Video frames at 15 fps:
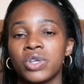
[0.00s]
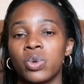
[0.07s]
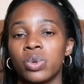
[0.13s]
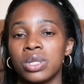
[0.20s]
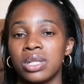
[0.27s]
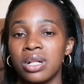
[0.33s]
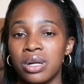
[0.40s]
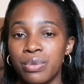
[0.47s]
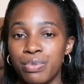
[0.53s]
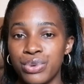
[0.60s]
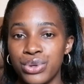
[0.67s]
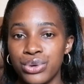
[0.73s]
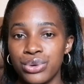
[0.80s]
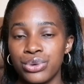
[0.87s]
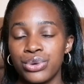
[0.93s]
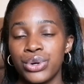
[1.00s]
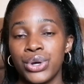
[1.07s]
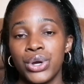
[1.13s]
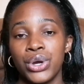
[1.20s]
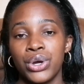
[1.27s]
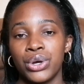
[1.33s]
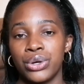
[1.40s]
will help you
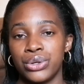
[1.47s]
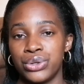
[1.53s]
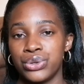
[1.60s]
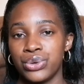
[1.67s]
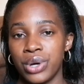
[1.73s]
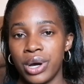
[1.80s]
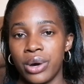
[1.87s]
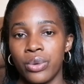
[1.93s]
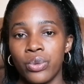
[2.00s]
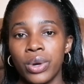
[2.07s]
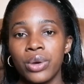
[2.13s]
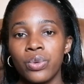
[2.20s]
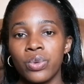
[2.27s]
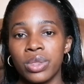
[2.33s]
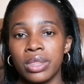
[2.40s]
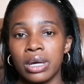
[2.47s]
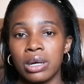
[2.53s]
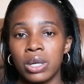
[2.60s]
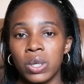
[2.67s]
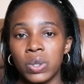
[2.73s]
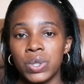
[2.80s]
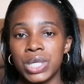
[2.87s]
do away with the
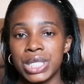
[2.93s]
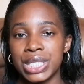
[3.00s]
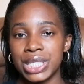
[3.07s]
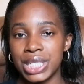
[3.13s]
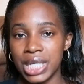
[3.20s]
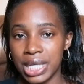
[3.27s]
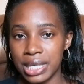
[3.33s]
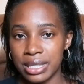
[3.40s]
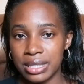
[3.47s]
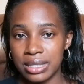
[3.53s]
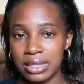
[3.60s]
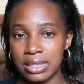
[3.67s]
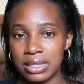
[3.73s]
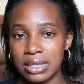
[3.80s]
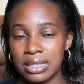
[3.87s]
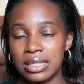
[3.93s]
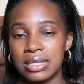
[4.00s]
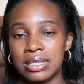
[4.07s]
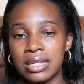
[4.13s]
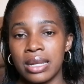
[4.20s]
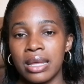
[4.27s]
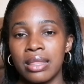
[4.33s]
clogged ducts. It
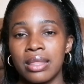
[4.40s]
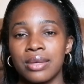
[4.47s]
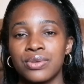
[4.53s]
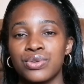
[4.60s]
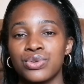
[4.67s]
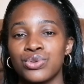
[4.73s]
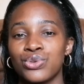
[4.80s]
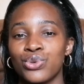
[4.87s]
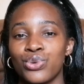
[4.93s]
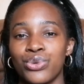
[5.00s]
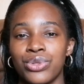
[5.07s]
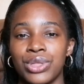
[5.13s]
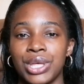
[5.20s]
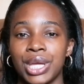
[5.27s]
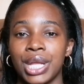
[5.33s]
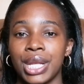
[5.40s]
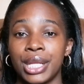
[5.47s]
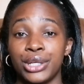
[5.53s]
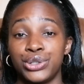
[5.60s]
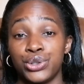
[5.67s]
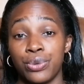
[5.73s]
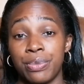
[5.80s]
is another soothing
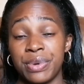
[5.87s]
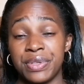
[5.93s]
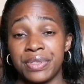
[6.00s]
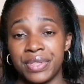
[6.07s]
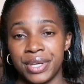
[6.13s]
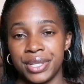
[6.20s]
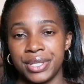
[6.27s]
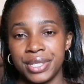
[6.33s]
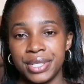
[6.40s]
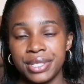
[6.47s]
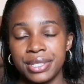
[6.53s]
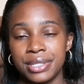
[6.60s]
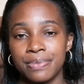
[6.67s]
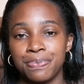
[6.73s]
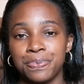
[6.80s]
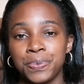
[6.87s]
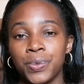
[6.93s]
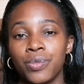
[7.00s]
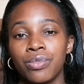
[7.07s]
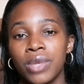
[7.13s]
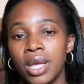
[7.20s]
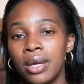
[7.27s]
natural method.
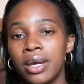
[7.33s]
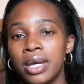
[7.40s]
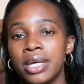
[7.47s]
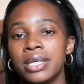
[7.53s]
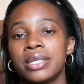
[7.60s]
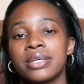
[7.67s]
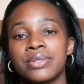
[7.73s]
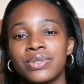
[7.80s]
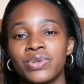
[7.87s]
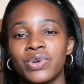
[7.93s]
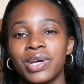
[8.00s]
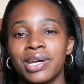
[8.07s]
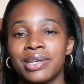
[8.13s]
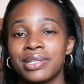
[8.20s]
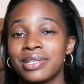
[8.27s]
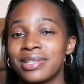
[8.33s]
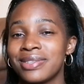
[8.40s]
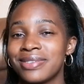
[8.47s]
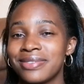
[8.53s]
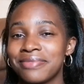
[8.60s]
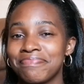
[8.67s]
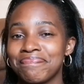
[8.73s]
Yes, so
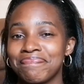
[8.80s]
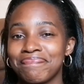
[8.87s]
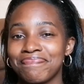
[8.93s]
guys,